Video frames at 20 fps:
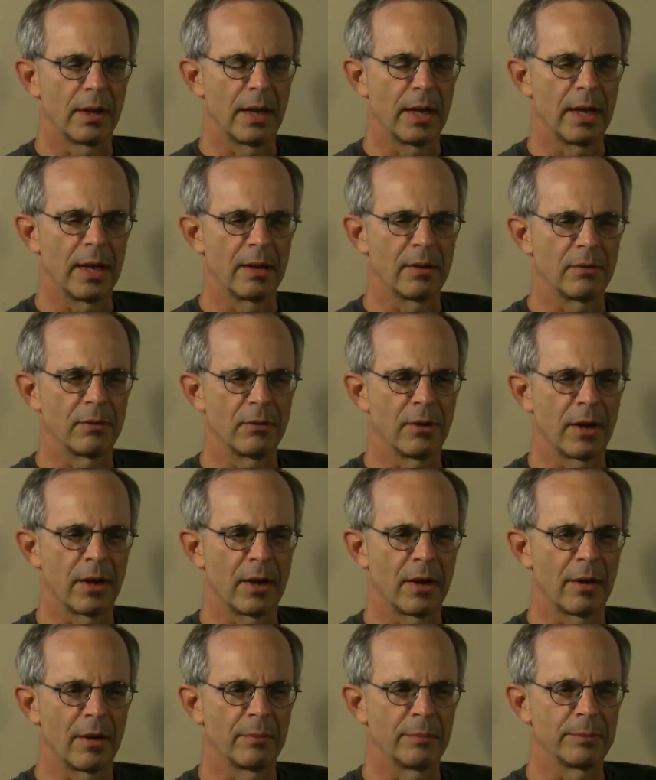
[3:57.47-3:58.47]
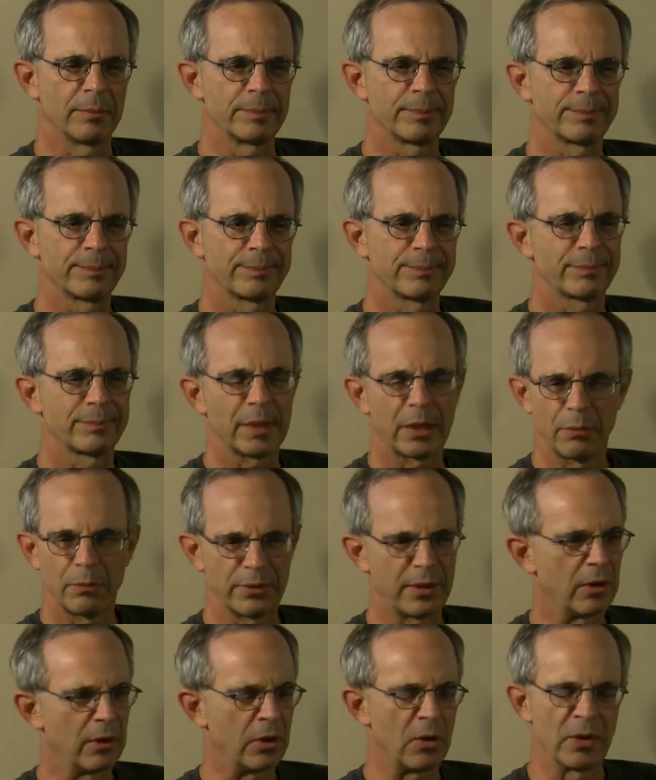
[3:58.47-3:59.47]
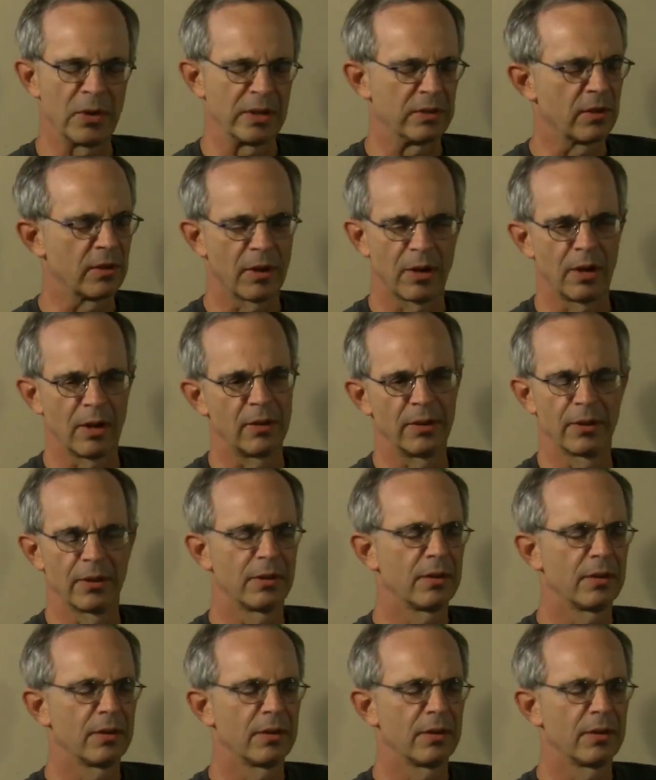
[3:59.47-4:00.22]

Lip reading: And without going into all